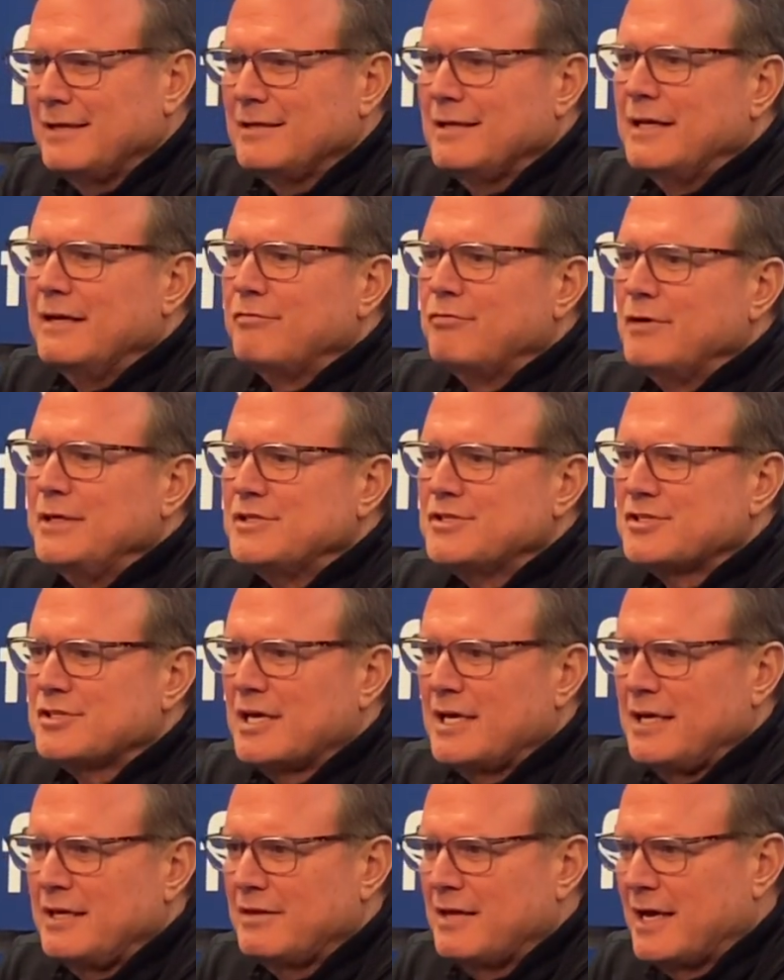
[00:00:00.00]
if we
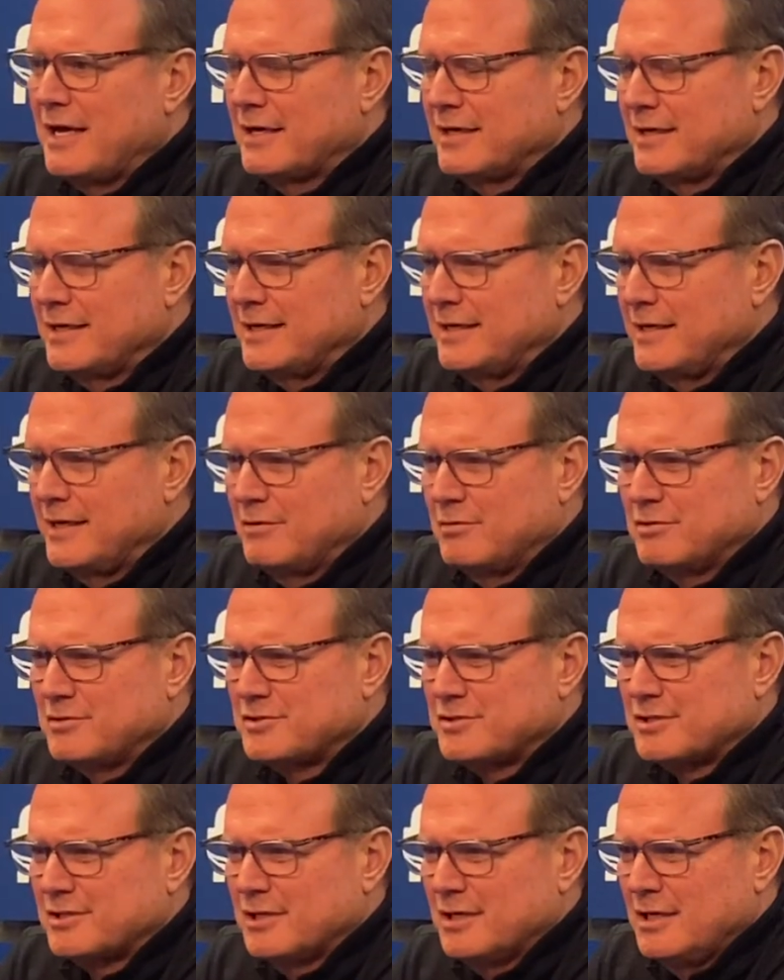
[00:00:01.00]
say that
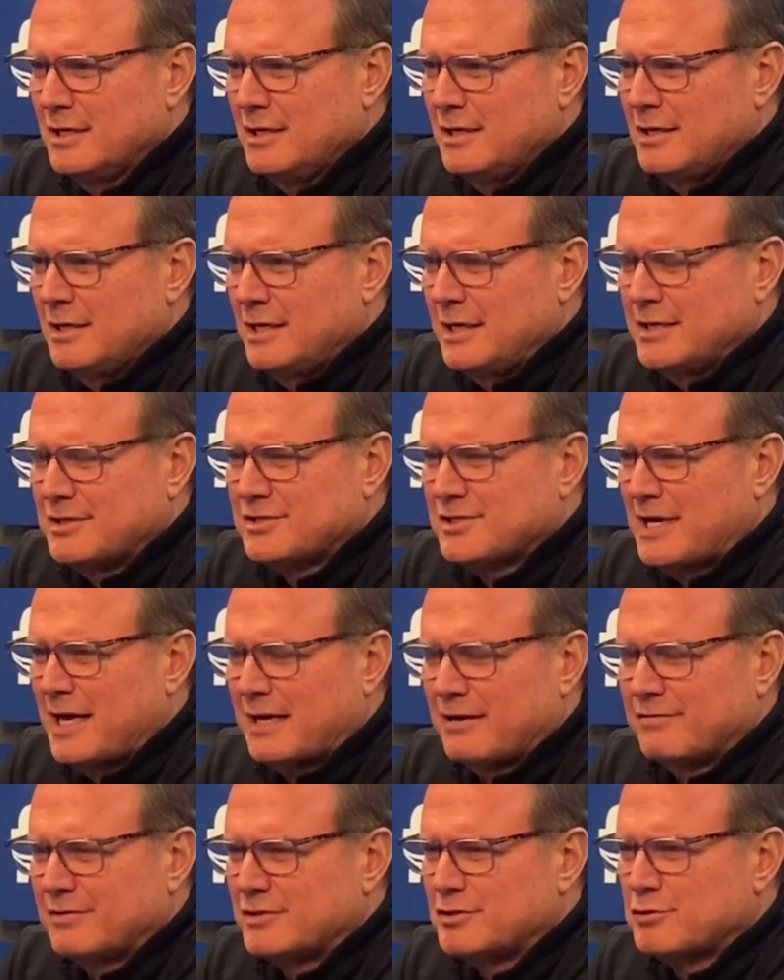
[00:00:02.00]
it's
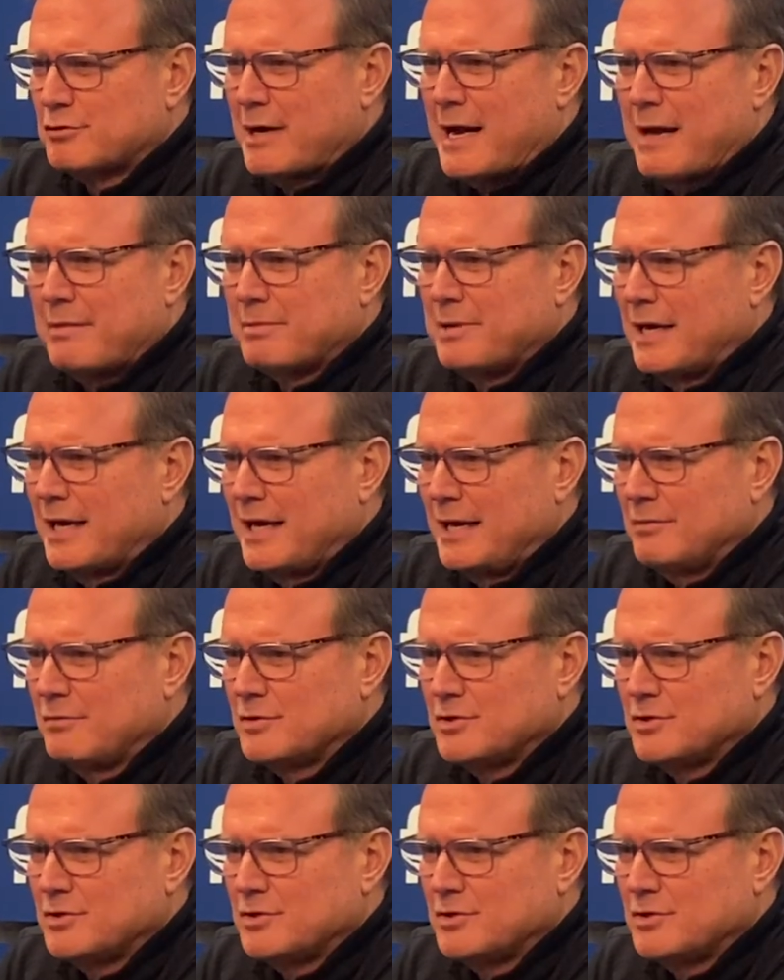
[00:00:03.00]
kind of a trap game,